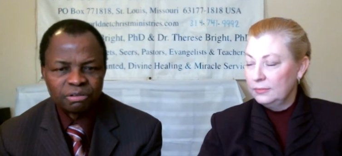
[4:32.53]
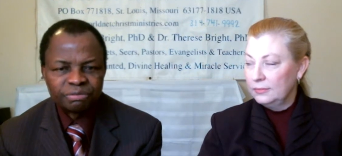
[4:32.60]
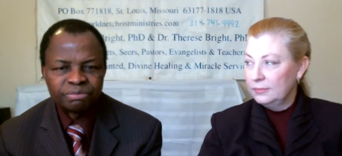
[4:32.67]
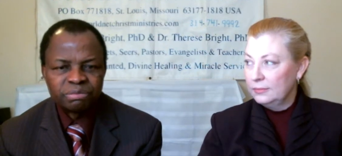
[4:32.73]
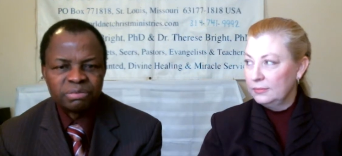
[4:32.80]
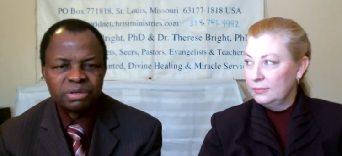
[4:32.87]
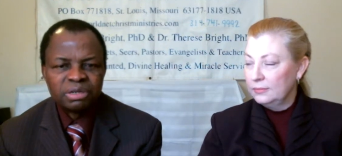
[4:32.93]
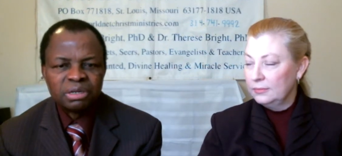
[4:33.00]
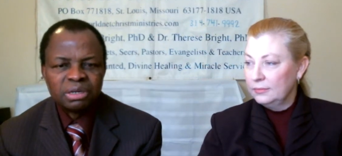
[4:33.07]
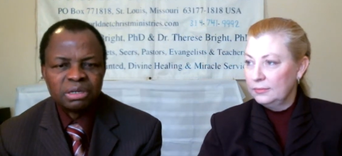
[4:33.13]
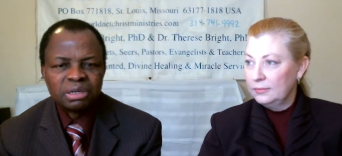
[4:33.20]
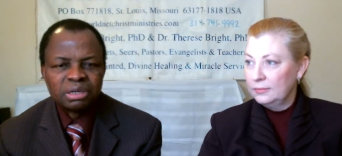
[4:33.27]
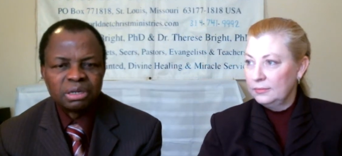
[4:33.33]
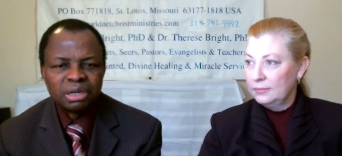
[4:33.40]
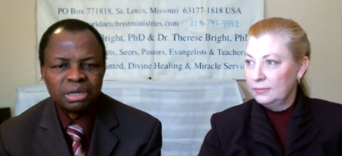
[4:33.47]
Speaker 1: of
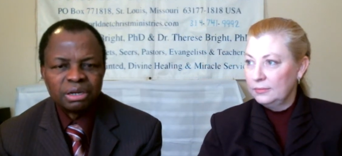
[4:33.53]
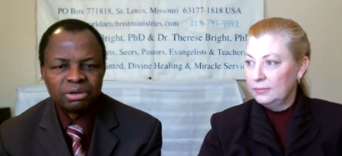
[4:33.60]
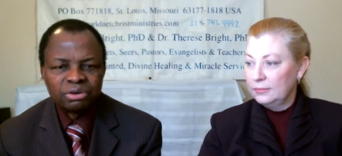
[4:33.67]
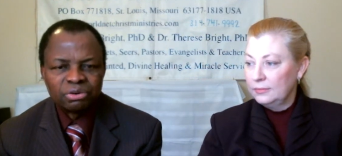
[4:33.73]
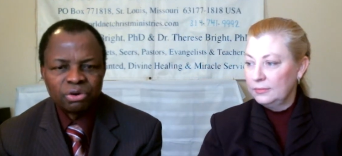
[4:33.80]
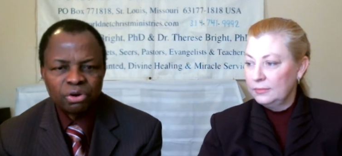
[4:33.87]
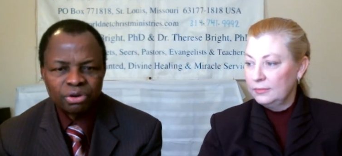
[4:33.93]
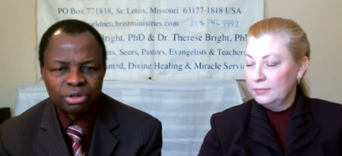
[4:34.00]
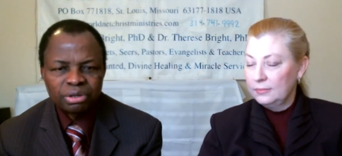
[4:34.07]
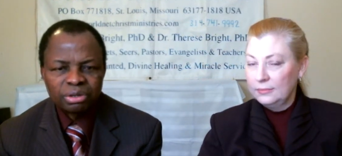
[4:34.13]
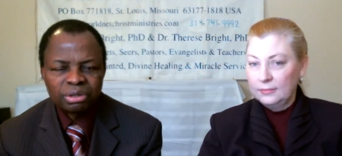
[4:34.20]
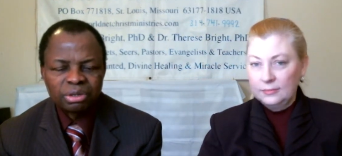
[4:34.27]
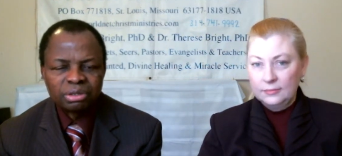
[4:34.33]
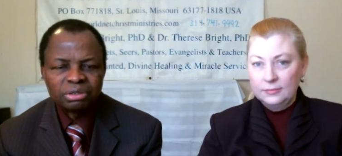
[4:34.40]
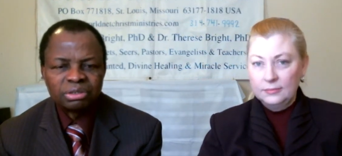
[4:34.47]

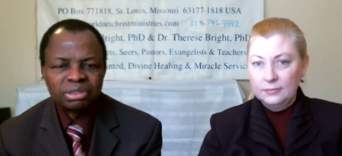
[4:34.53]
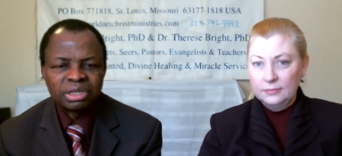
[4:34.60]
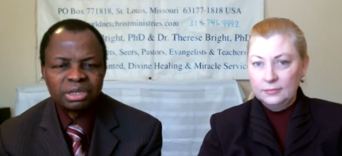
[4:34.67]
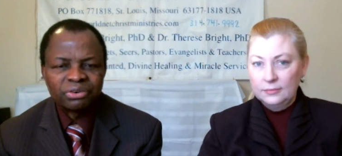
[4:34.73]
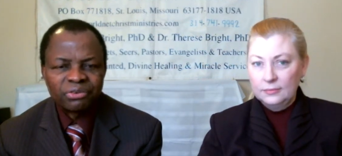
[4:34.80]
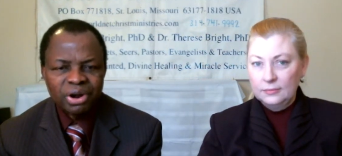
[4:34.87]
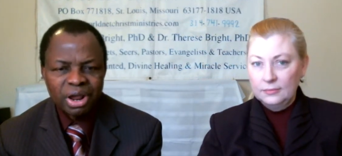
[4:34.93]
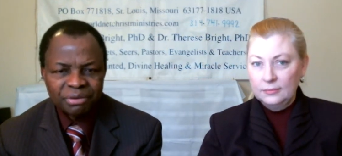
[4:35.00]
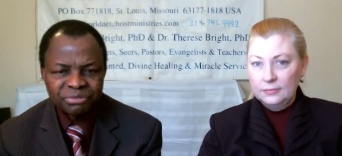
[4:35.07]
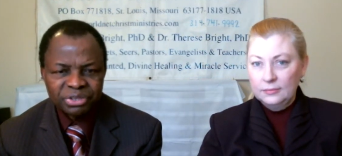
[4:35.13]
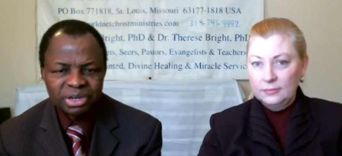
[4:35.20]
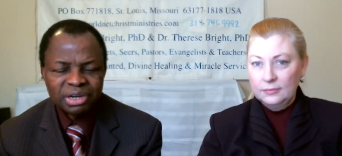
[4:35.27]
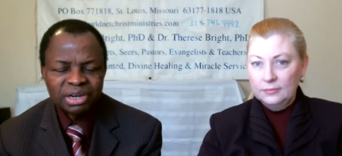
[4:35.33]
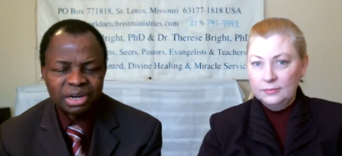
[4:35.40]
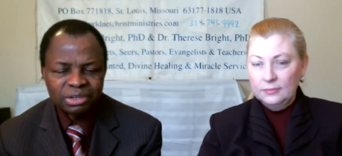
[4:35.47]
your
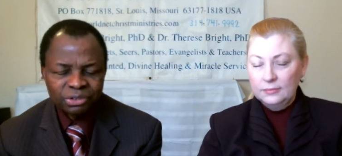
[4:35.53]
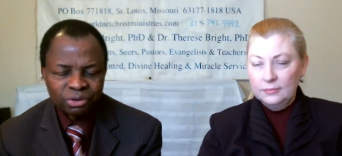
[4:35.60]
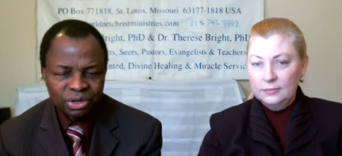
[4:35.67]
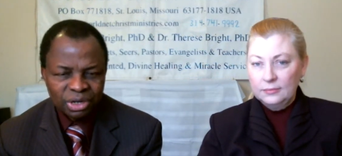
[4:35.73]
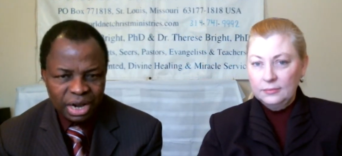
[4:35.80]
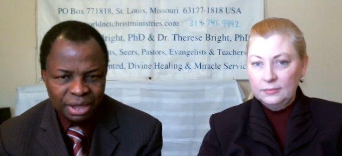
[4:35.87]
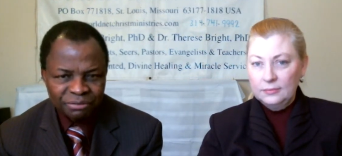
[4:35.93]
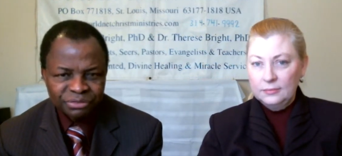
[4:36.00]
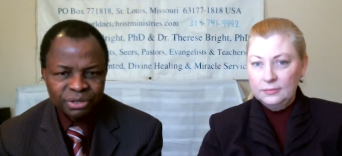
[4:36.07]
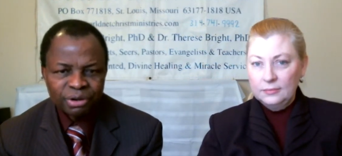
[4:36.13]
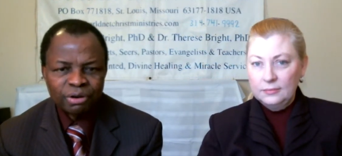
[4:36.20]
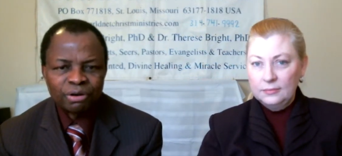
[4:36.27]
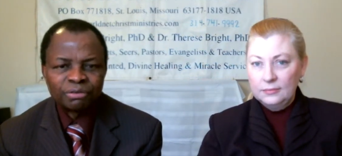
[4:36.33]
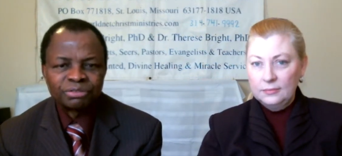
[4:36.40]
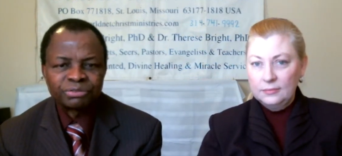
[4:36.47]

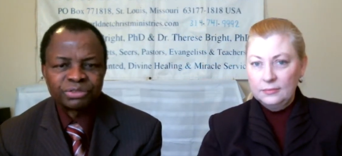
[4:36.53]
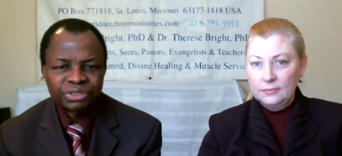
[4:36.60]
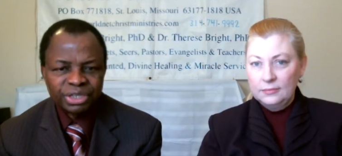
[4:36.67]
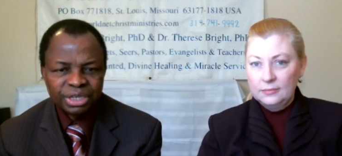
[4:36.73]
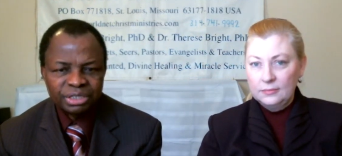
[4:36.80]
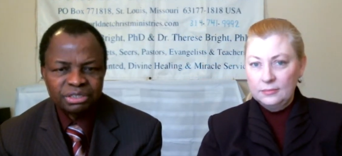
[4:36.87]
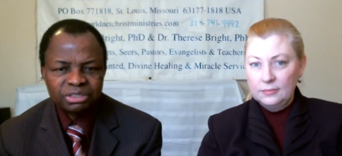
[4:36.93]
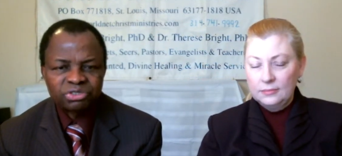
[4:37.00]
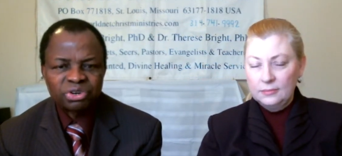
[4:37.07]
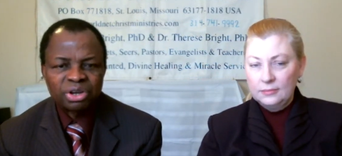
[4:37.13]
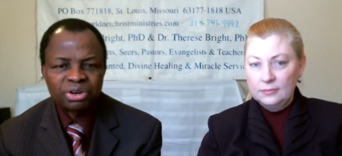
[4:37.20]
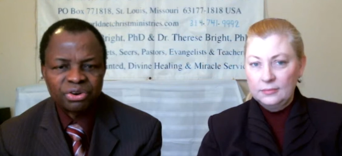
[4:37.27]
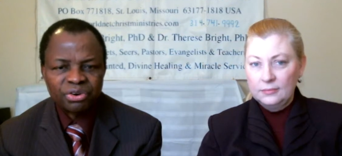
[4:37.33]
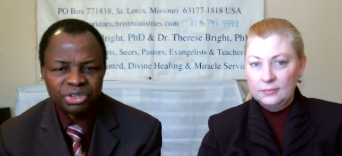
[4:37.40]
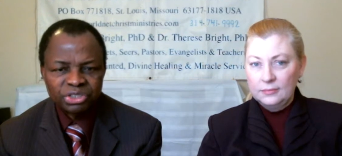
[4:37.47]
lifestyle of sin,
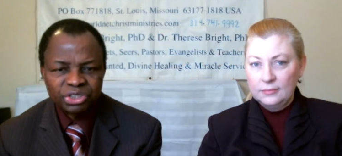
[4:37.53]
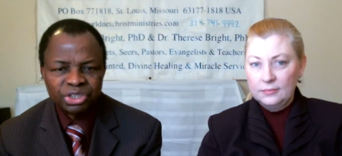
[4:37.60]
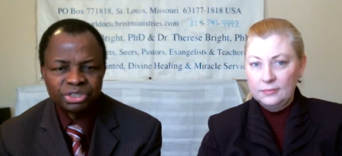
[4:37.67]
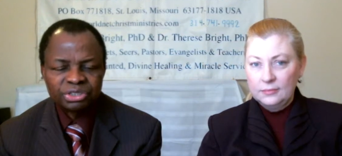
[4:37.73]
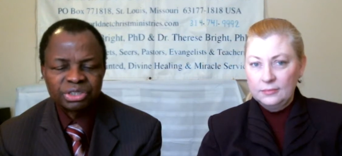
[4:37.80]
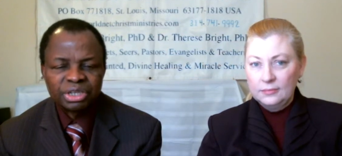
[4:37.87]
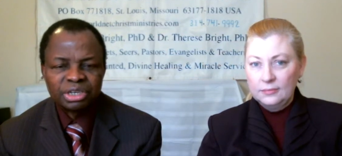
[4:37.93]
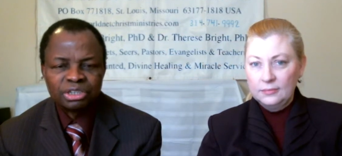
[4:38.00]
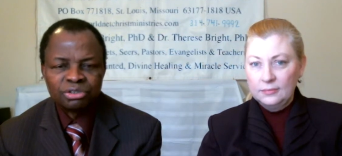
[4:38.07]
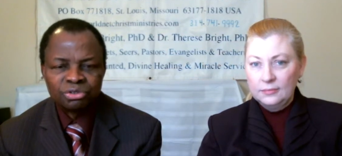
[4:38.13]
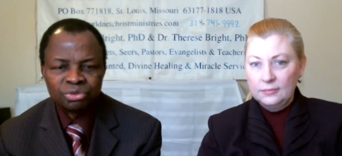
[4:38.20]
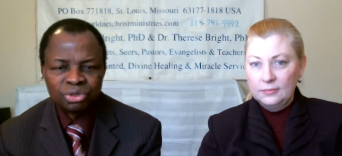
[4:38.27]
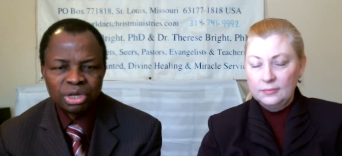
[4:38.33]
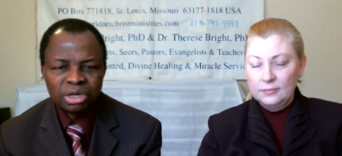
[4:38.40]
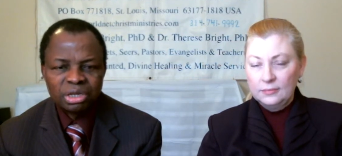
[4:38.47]
transgressions, and
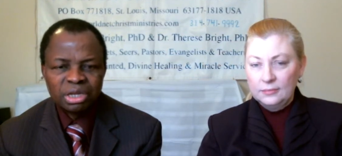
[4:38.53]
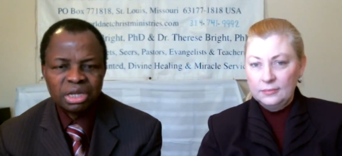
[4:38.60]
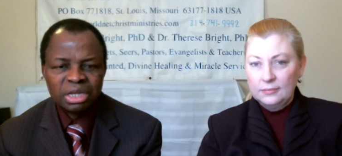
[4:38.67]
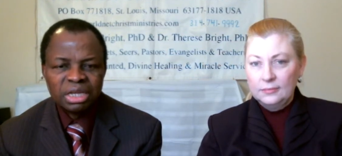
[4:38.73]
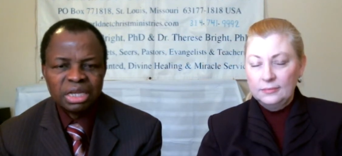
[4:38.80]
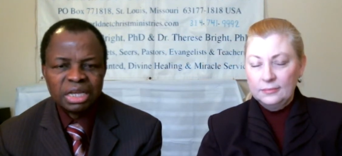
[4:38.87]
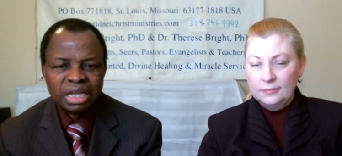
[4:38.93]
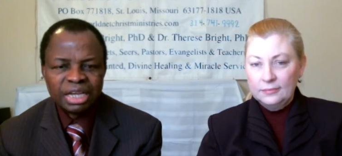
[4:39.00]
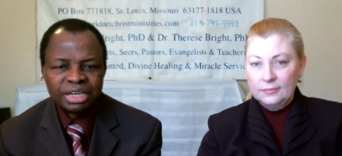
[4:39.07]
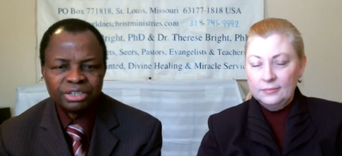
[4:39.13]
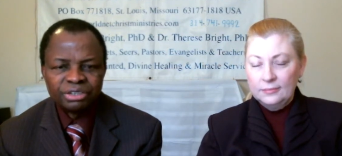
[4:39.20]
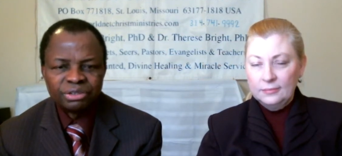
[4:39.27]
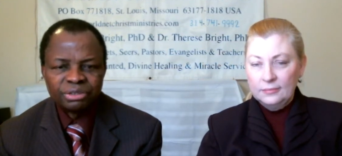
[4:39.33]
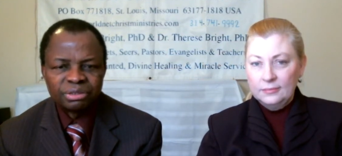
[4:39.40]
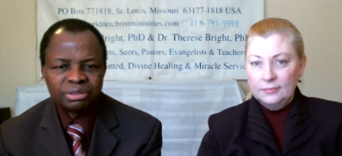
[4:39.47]
hallelujah,
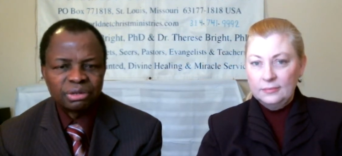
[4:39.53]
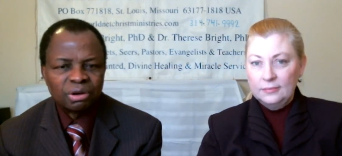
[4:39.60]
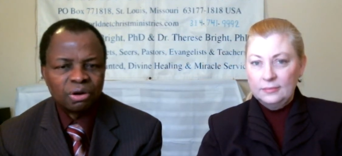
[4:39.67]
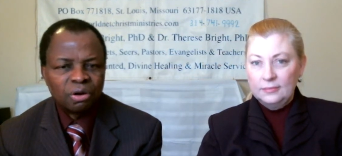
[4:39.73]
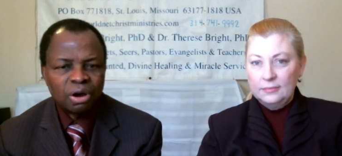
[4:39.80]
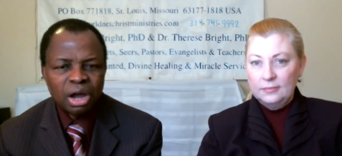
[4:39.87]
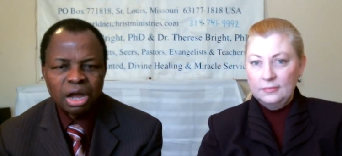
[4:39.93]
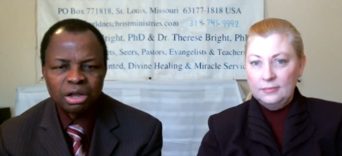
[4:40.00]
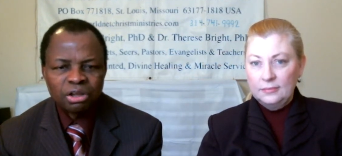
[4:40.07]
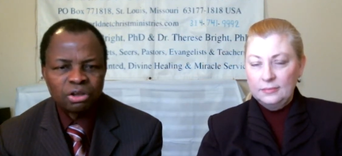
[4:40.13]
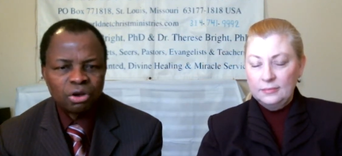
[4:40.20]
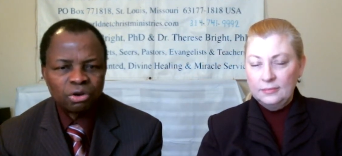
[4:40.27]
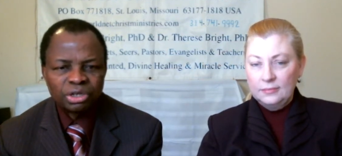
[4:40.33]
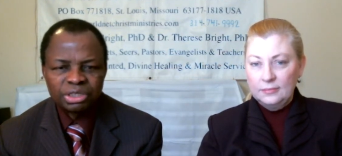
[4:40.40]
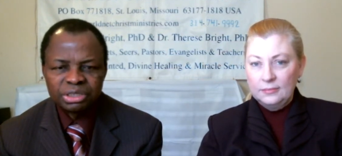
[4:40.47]
and all
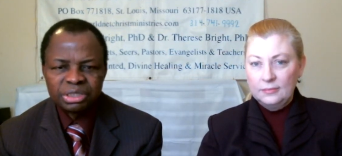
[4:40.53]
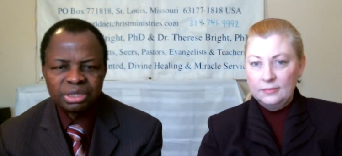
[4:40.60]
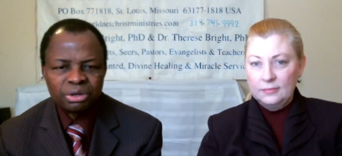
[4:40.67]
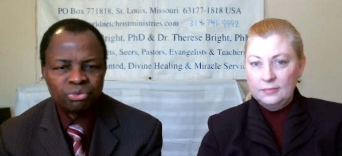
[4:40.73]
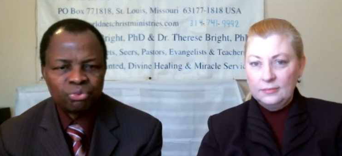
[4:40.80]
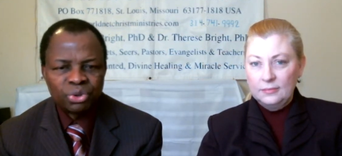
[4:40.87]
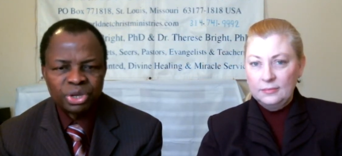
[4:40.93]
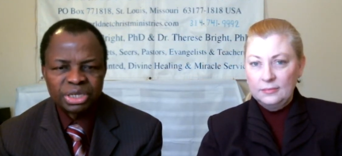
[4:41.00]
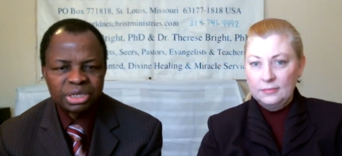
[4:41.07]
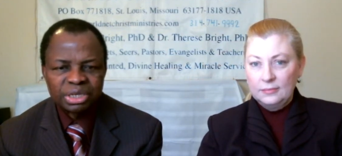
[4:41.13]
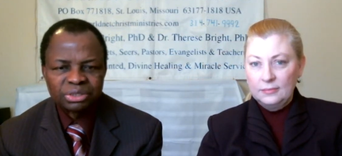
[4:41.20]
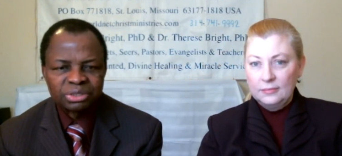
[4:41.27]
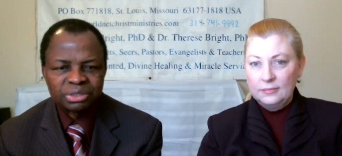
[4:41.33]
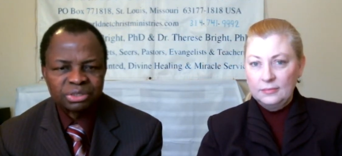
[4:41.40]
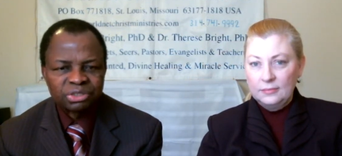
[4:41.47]
ungodliness and
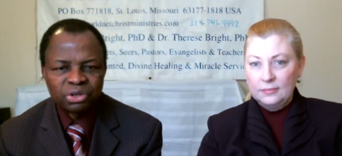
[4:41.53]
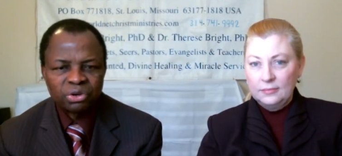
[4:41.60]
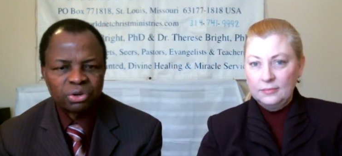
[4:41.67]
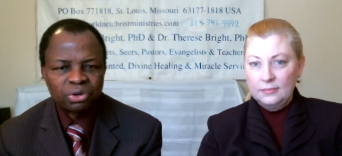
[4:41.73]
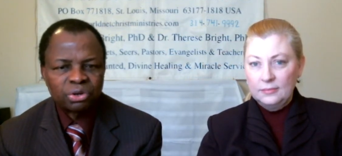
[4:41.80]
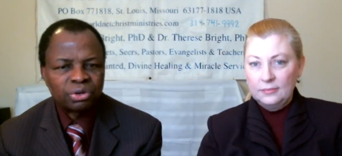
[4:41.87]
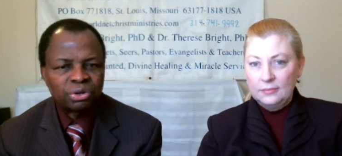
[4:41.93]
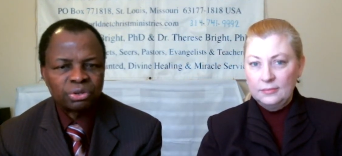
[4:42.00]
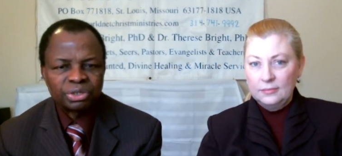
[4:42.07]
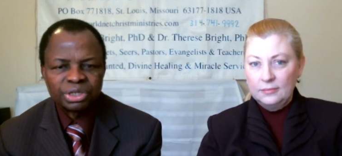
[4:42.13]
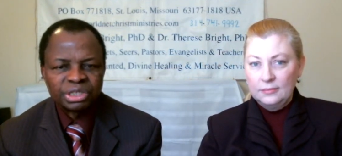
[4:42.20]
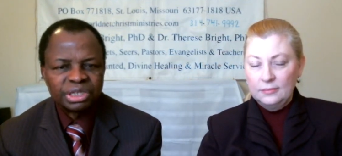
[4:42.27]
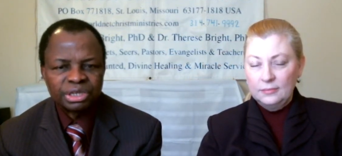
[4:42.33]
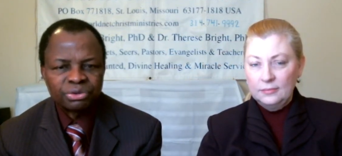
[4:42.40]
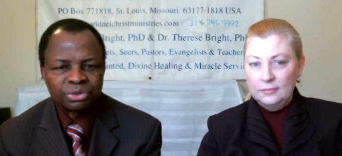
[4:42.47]
wickedness. It's all
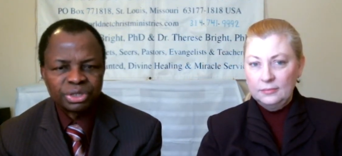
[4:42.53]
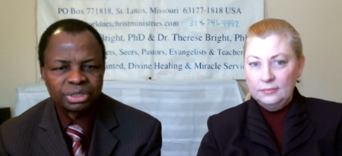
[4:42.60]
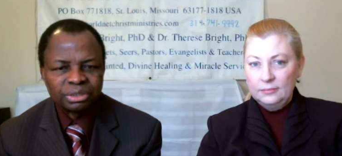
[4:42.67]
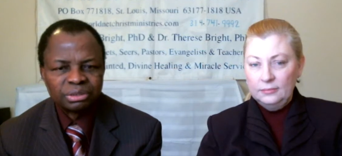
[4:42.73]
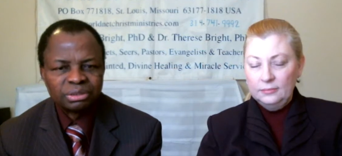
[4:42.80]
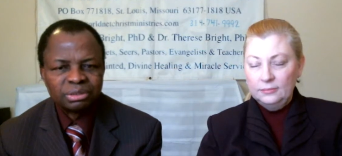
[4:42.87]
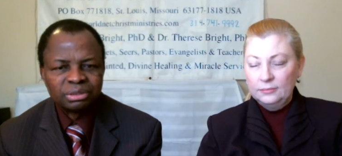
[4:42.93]
iniquity.